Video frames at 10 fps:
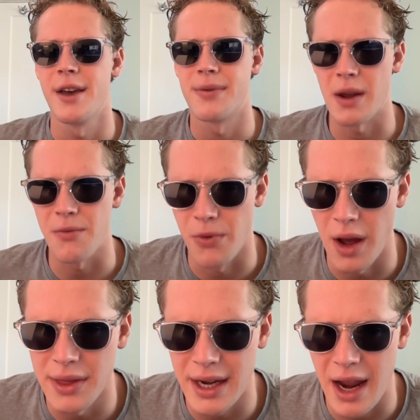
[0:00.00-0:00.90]
They
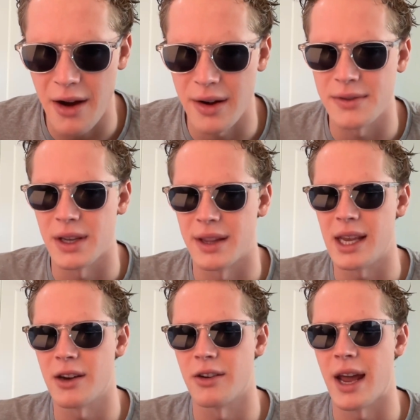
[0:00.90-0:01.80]
run the narratives on
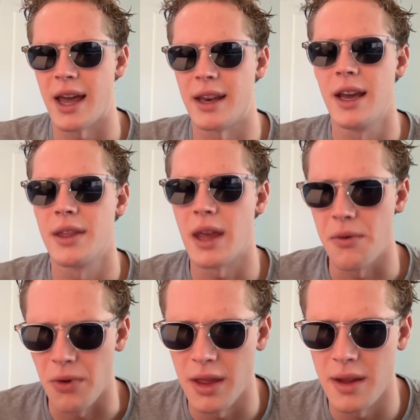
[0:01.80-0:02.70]
the internet. They
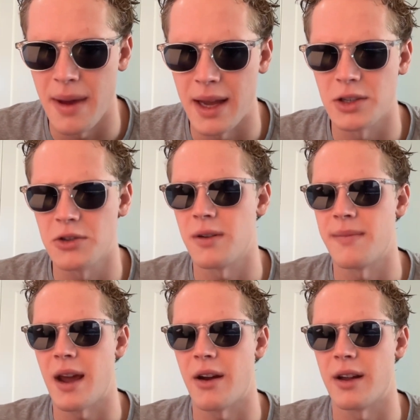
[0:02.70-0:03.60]
run the mainstream
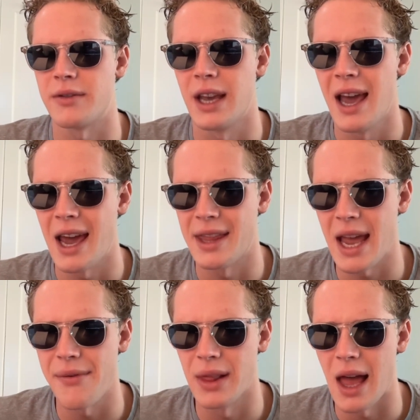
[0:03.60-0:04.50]
narratives, and they
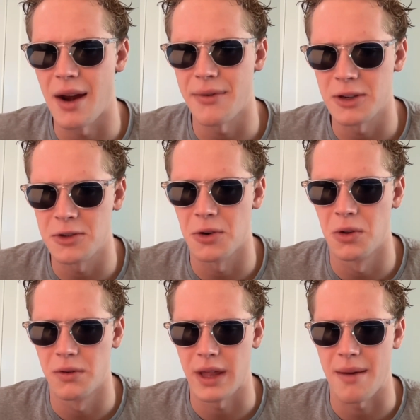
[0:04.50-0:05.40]
have a lot of
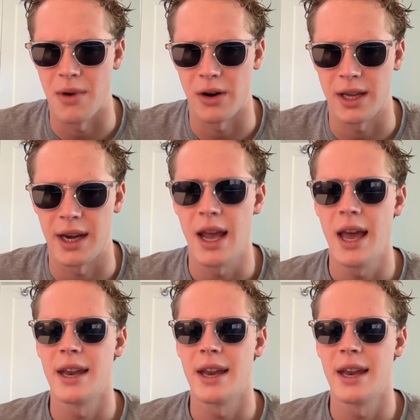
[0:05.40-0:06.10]
control over that market.